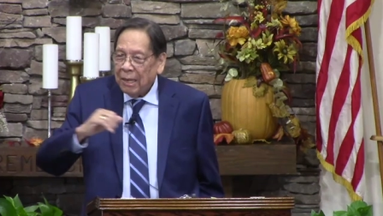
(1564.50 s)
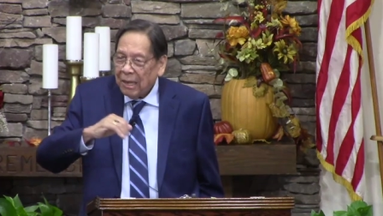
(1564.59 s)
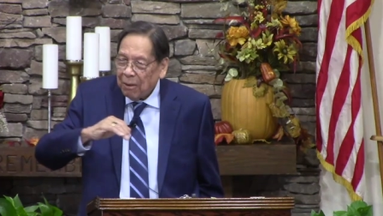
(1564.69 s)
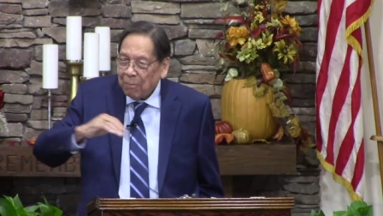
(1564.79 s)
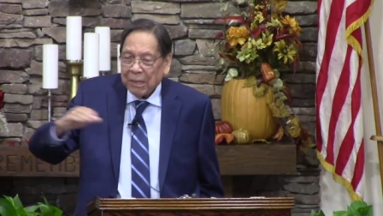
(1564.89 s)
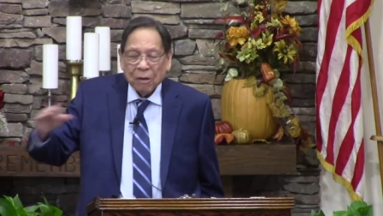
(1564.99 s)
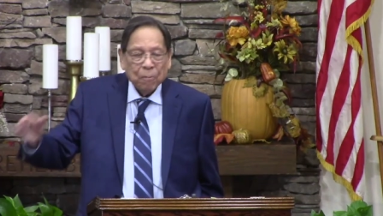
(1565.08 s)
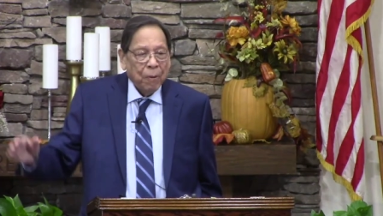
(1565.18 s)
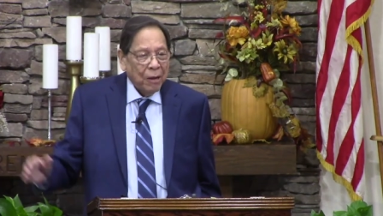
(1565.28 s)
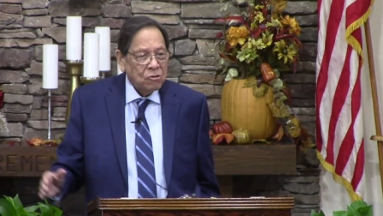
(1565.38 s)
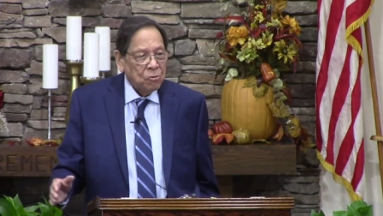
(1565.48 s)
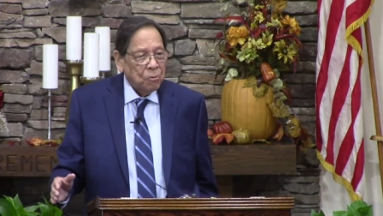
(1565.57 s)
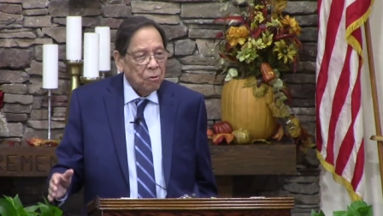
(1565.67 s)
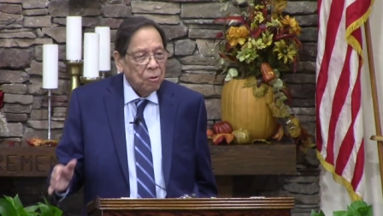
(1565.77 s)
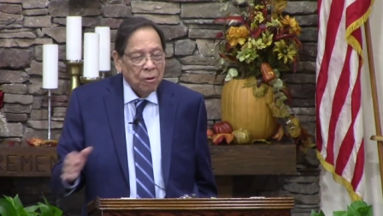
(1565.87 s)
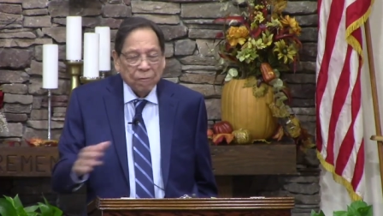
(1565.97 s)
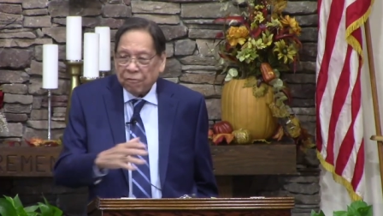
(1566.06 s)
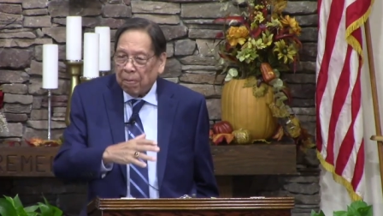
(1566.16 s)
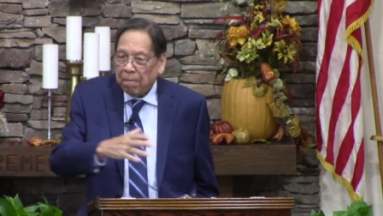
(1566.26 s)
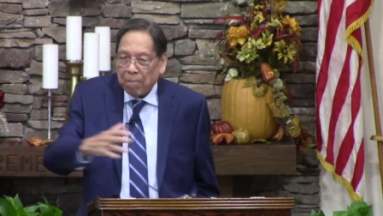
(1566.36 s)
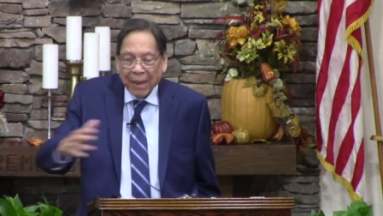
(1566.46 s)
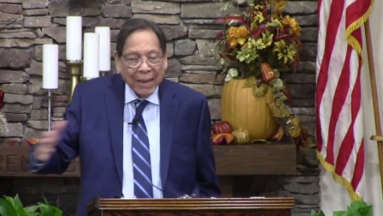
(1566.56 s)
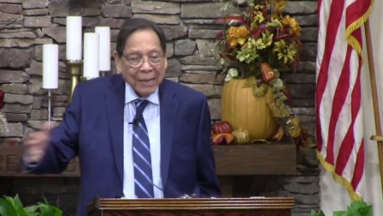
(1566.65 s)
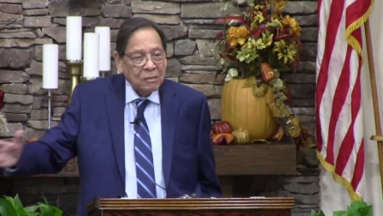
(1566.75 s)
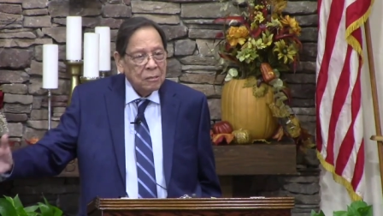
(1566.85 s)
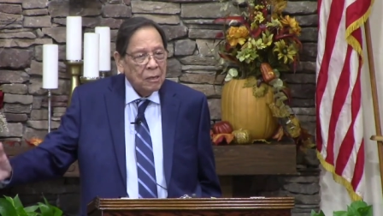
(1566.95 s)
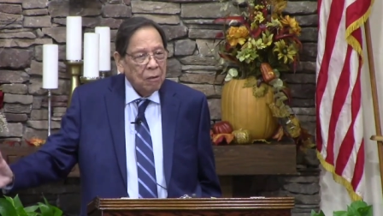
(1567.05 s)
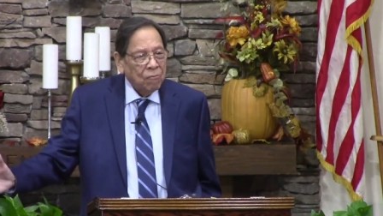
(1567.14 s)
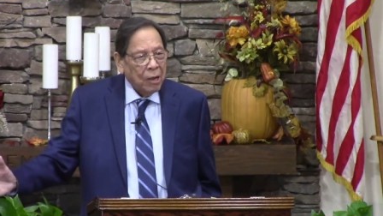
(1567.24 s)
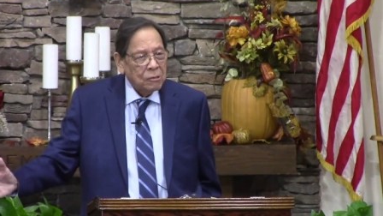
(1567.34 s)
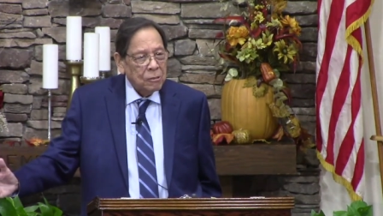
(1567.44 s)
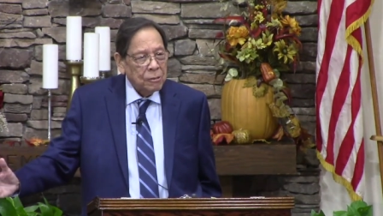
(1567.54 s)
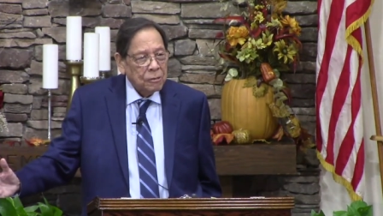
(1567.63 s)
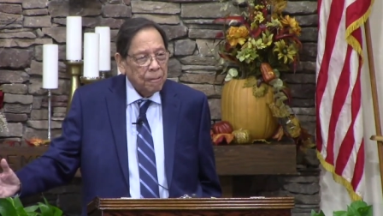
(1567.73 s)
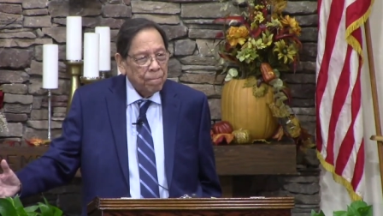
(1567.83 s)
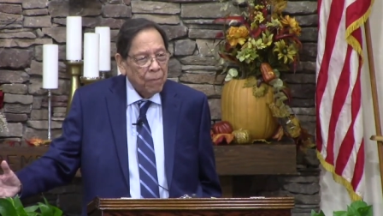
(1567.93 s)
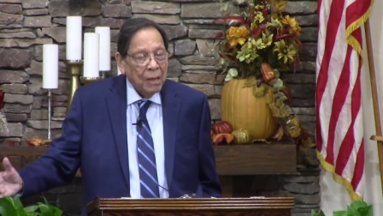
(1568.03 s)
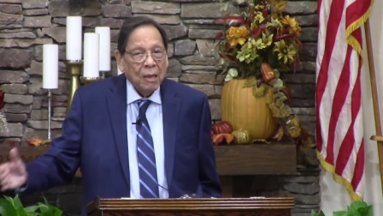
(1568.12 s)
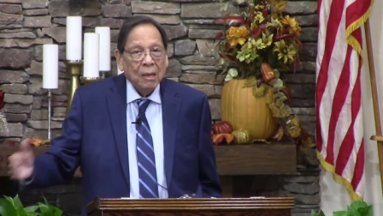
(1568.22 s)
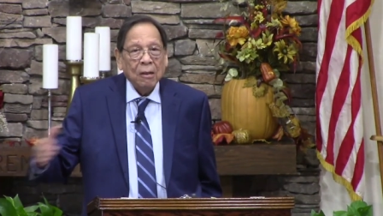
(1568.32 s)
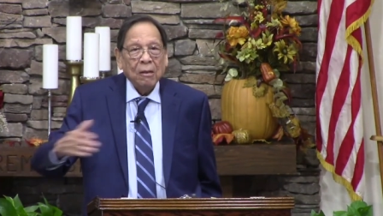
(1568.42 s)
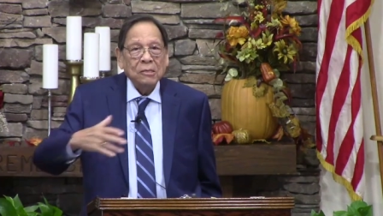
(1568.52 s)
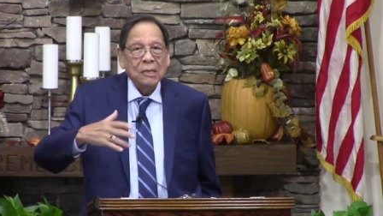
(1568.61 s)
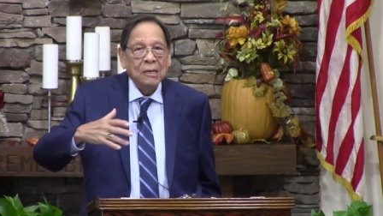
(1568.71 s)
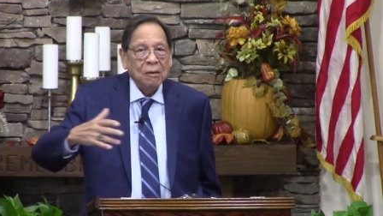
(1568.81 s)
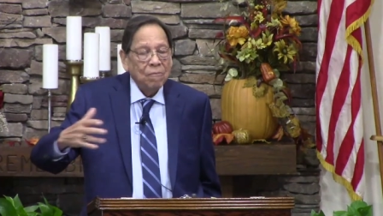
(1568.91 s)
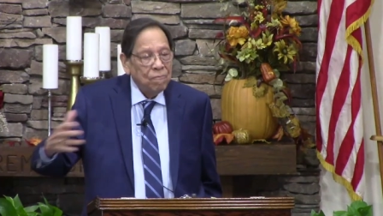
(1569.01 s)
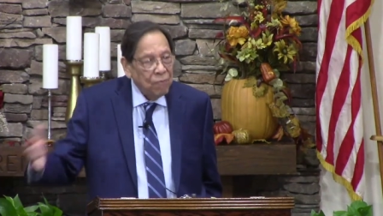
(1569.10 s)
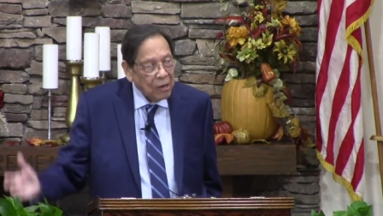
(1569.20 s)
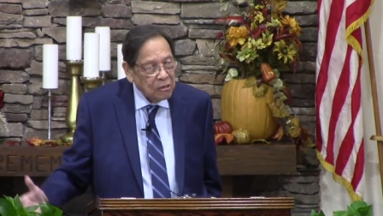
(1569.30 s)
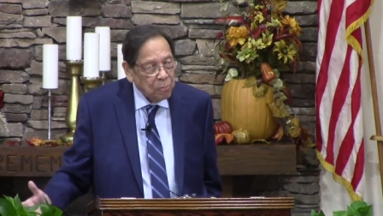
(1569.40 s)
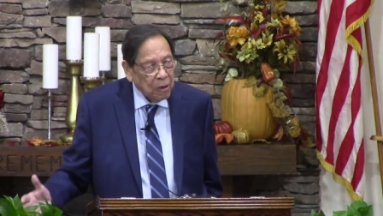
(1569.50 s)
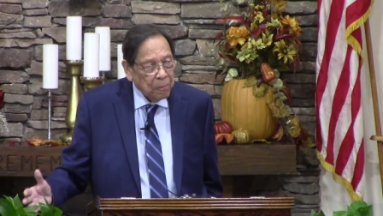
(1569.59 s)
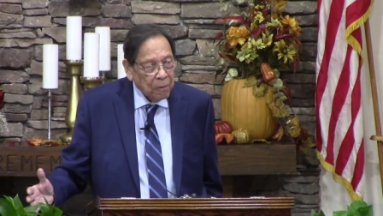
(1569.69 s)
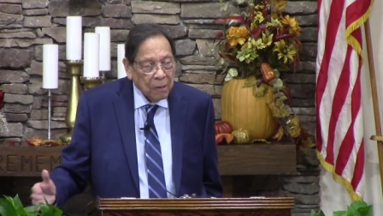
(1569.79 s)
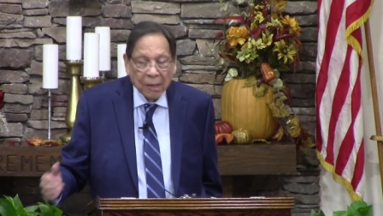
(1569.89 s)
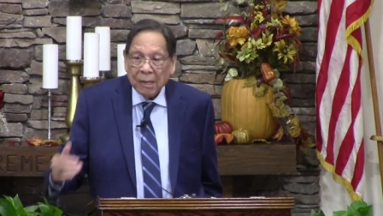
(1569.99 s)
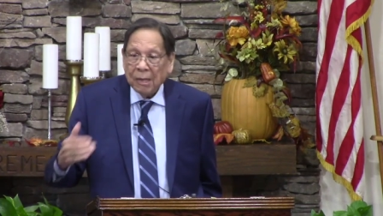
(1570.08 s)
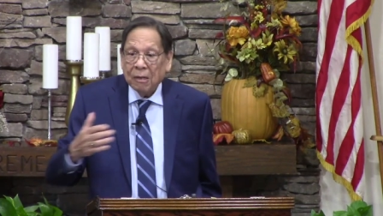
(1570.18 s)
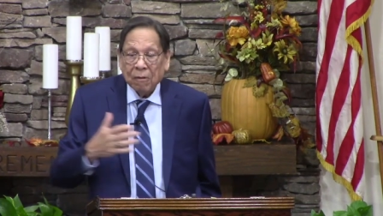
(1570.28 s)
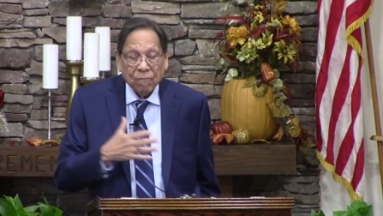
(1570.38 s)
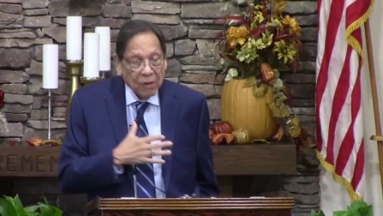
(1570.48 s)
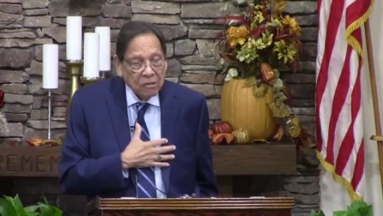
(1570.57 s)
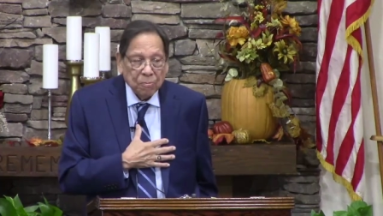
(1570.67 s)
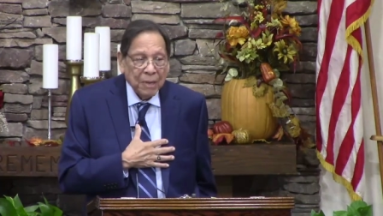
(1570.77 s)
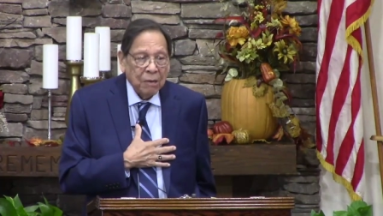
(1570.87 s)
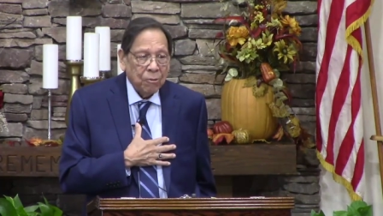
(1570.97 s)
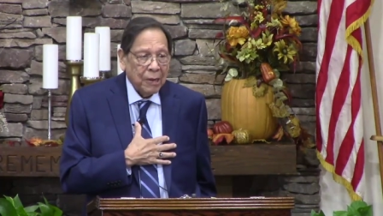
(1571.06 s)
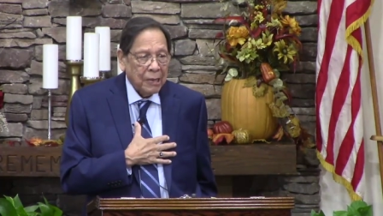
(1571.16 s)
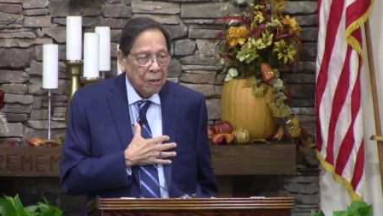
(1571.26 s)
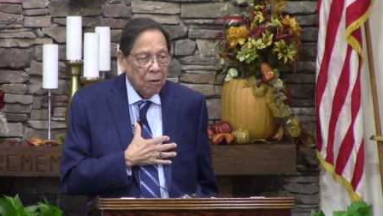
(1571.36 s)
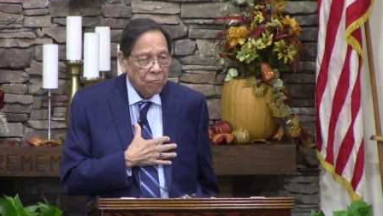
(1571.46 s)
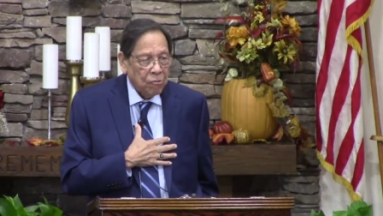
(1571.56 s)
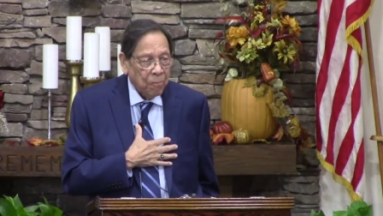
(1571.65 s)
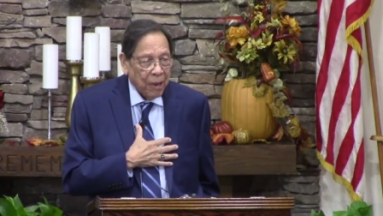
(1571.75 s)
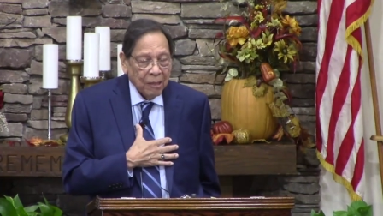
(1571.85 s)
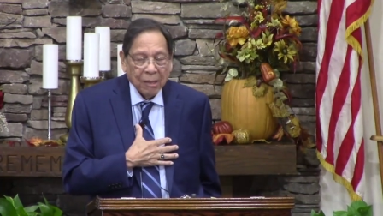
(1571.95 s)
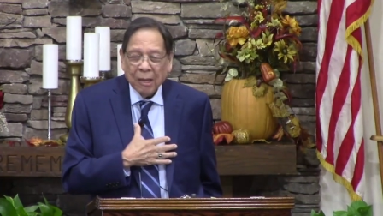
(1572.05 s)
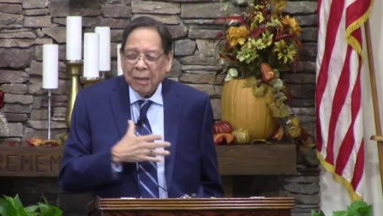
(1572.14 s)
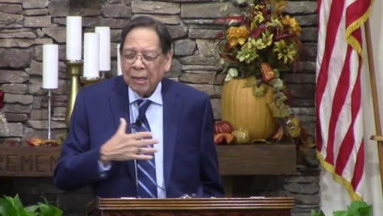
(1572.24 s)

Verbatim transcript: He made it possible for mass evangelism because he convicts people. He convicts me when I get off the path.